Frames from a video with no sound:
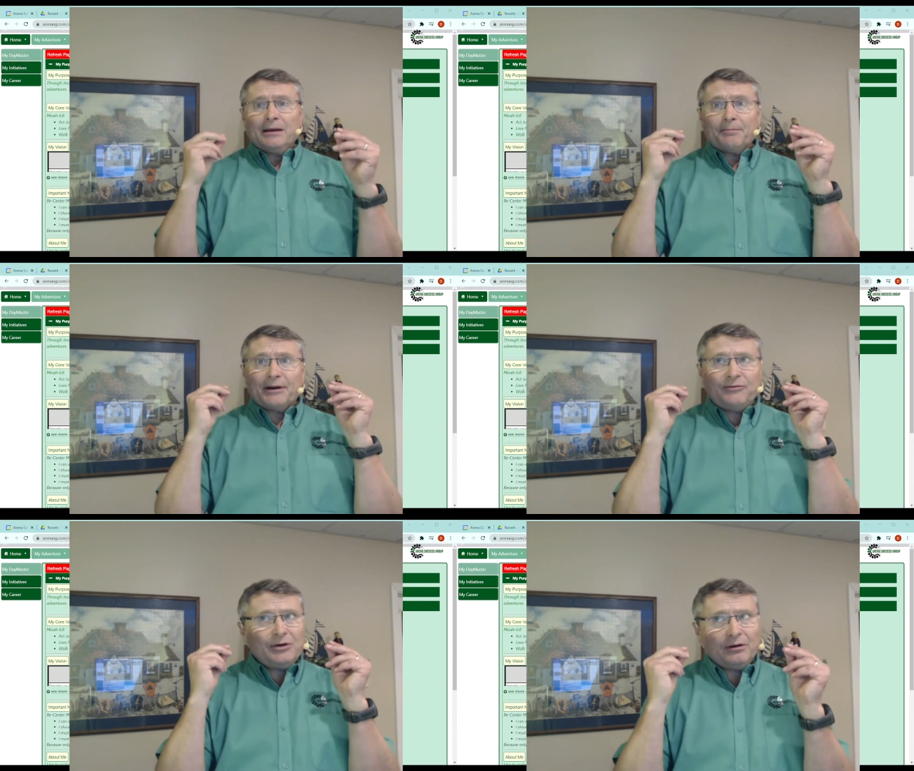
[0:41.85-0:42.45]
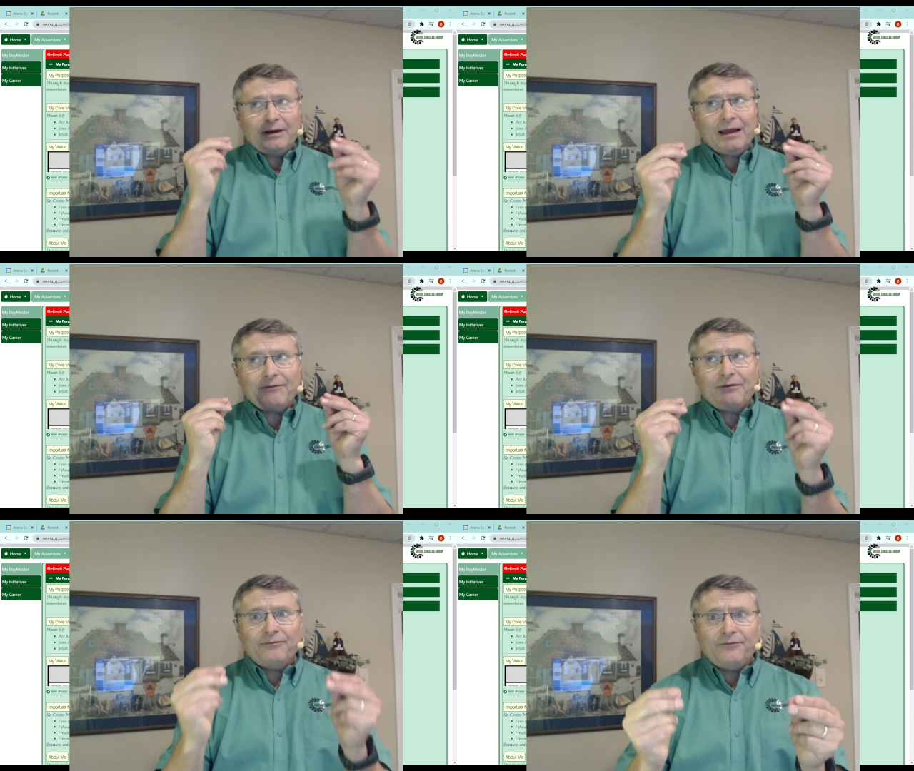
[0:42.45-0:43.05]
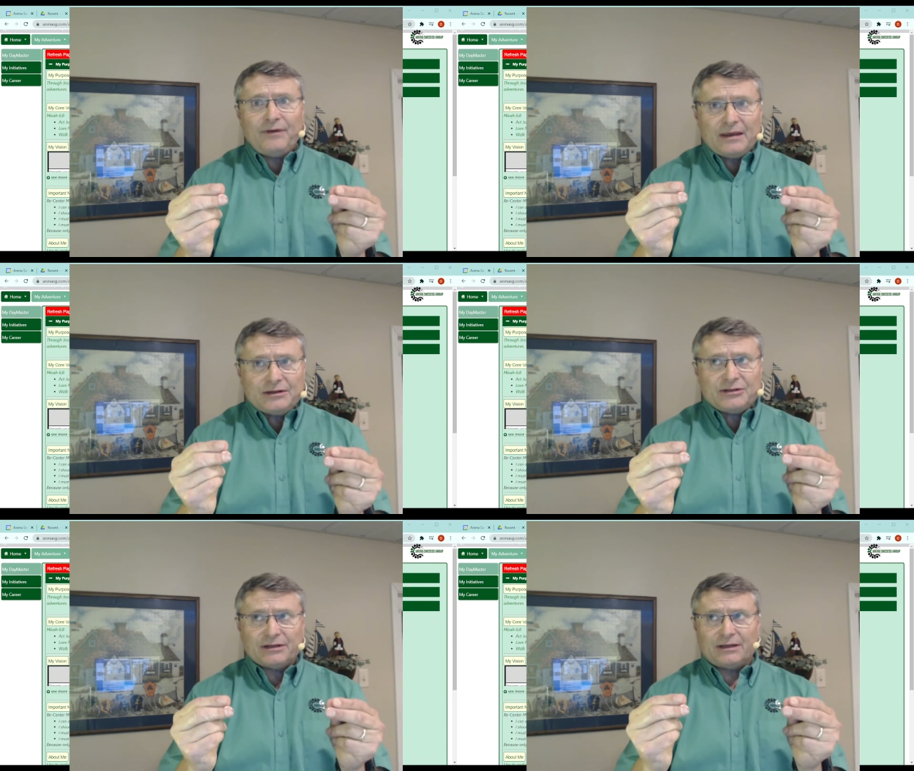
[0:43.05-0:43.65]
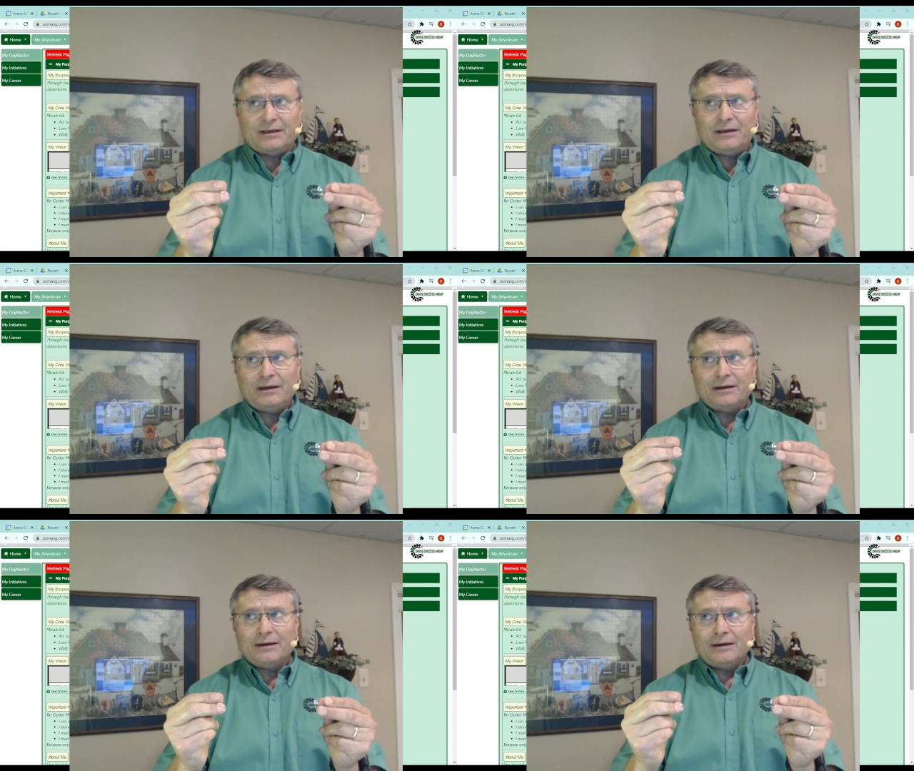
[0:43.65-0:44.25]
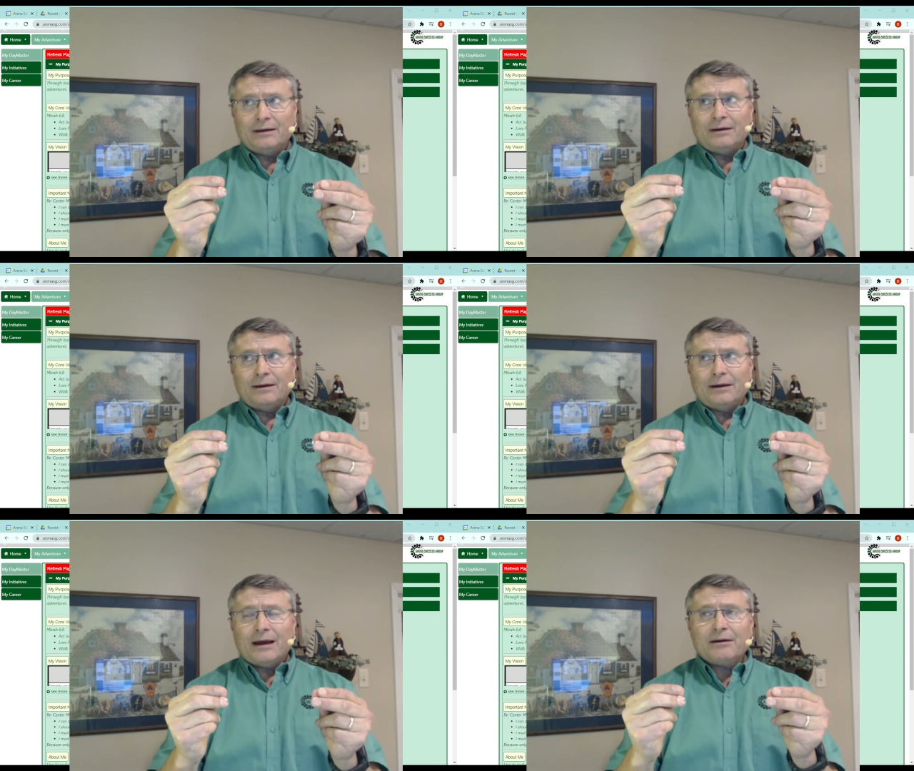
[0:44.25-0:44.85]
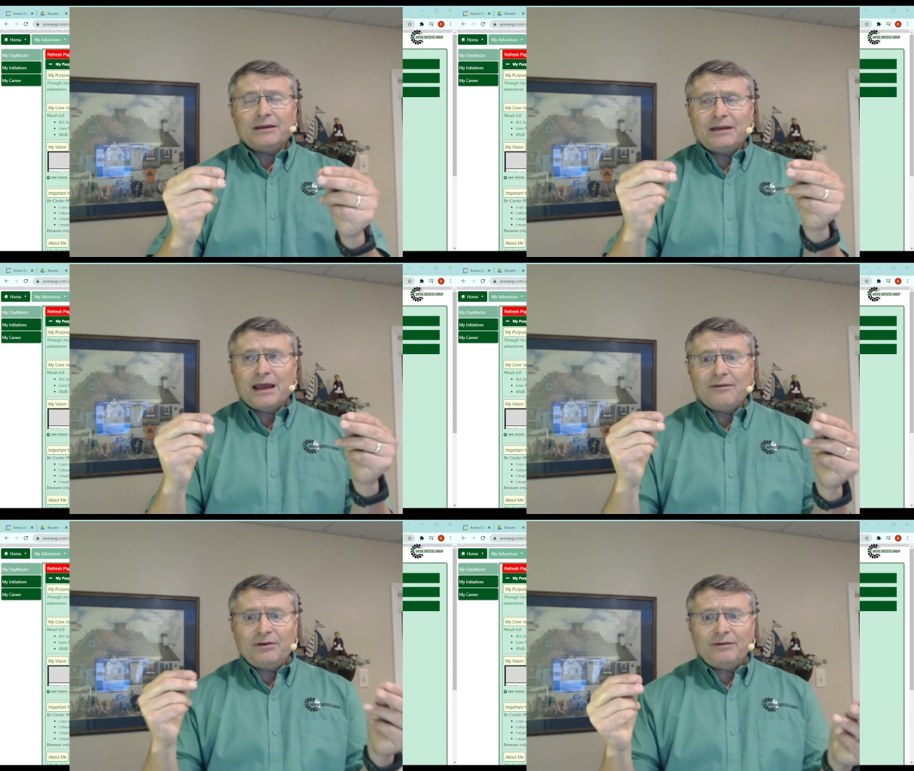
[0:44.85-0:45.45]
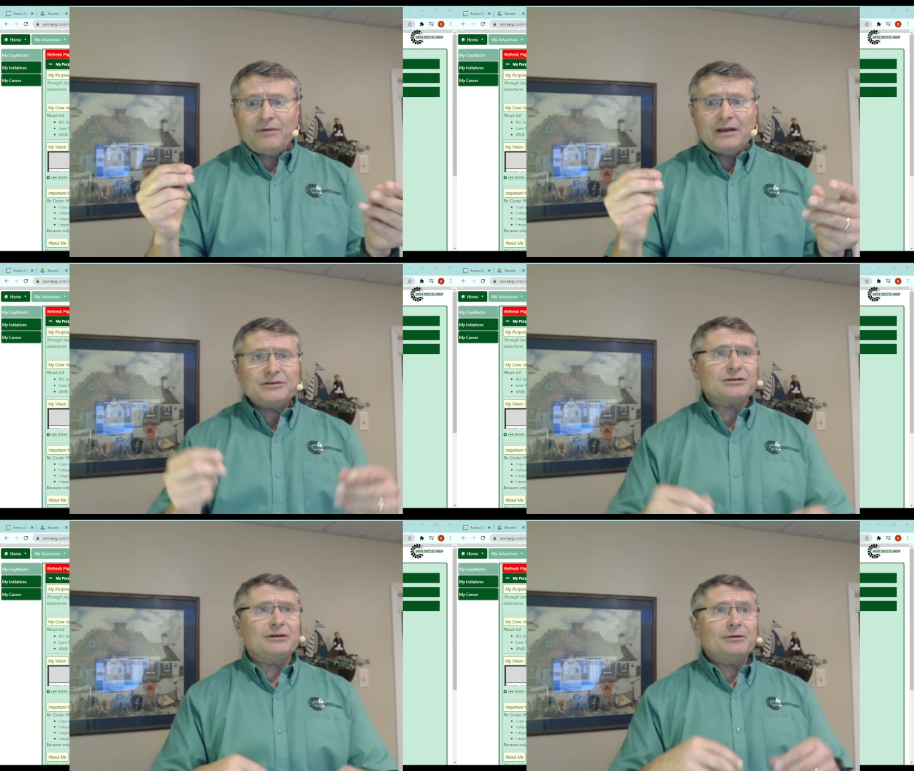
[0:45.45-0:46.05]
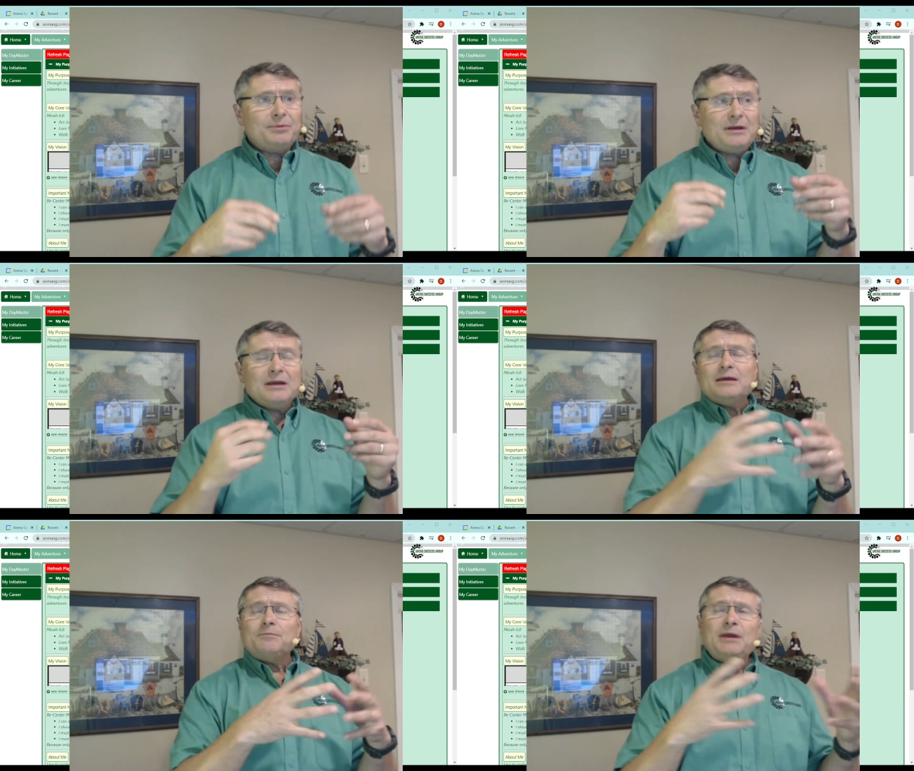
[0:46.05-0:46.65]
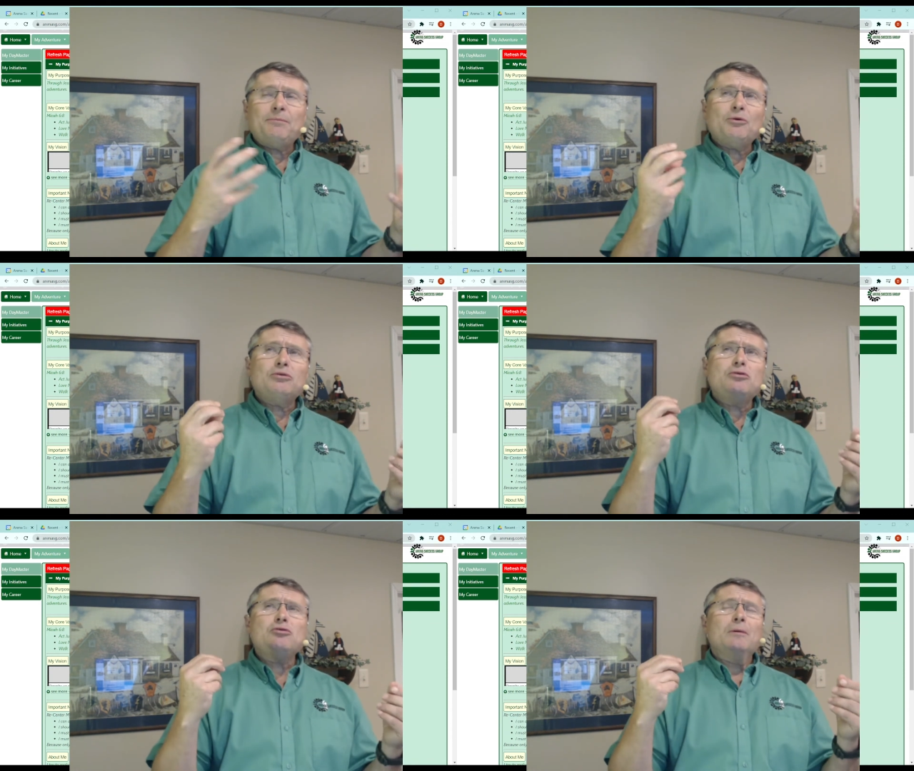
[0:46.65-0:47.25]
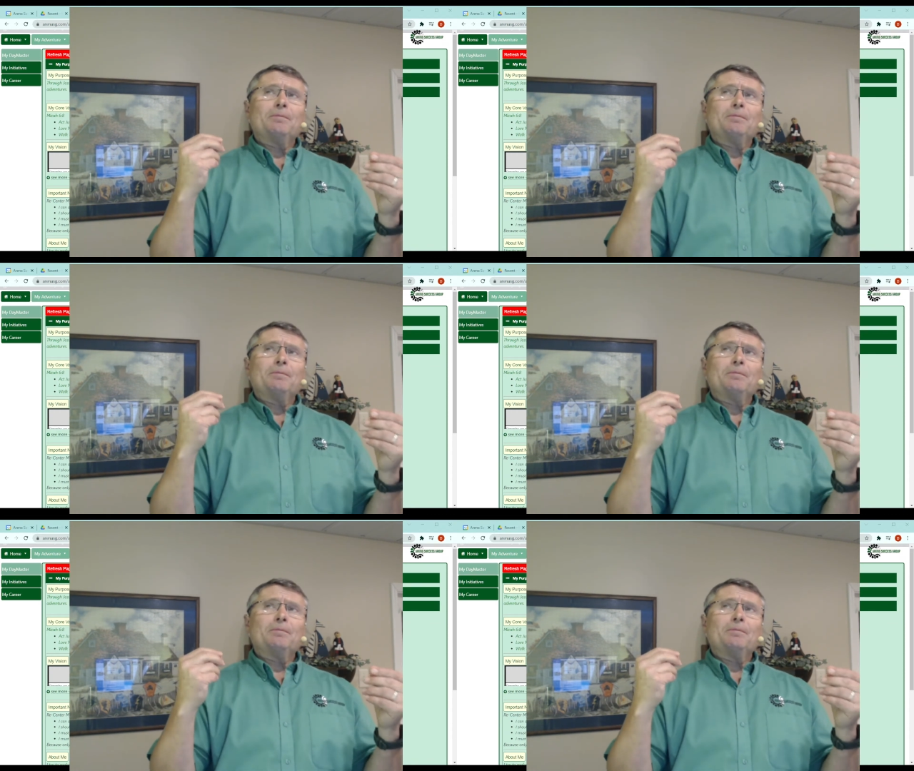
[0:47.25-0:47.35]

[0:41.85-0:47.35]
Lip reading: But if you don't have a vision, how can you have an adventure? People who